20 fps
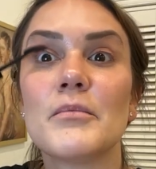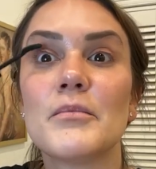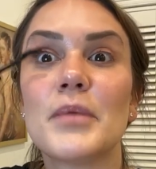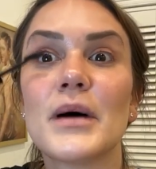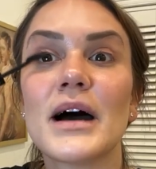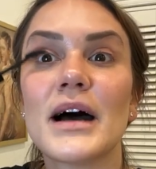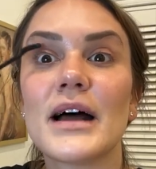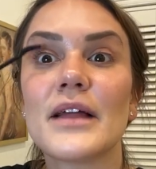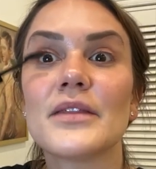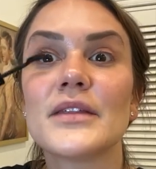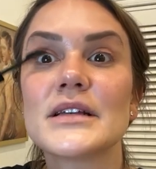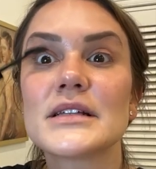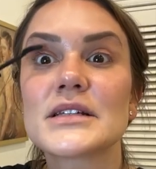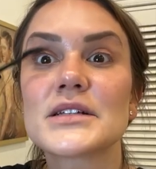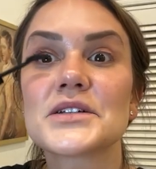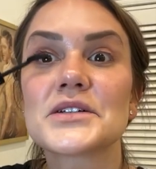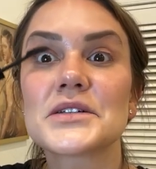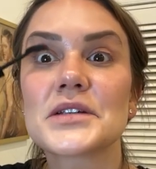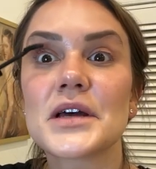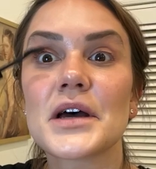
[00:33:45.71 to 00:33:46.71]
But
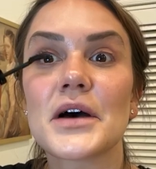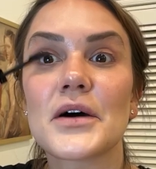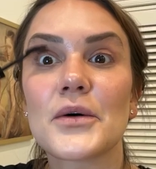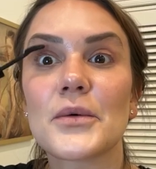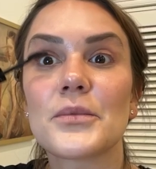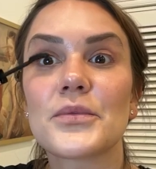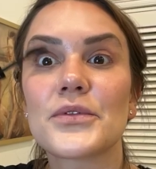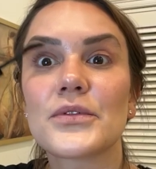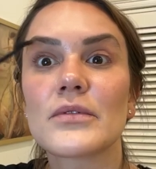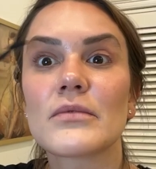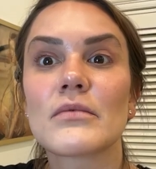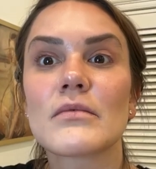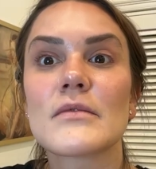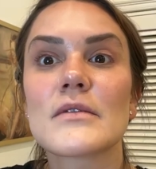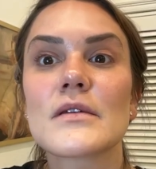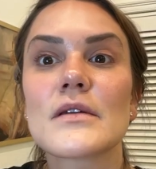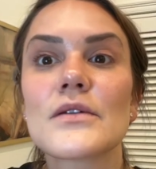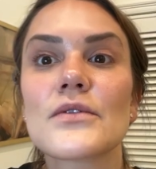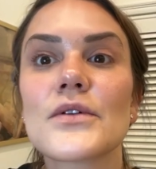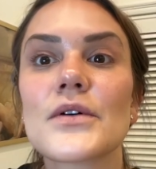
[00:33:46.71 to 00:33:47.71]
this just helps.
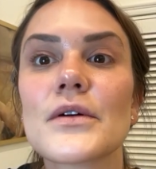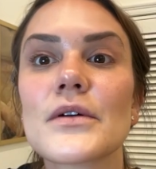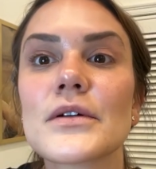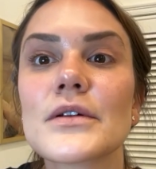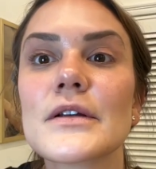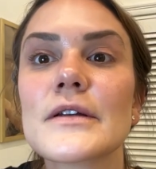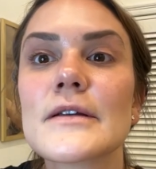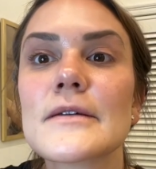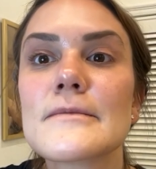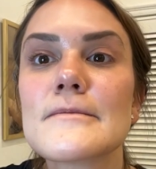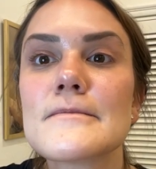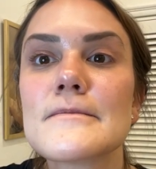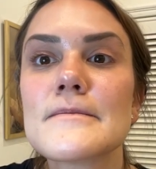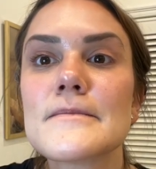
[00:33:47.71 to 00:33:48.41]
See, look, it just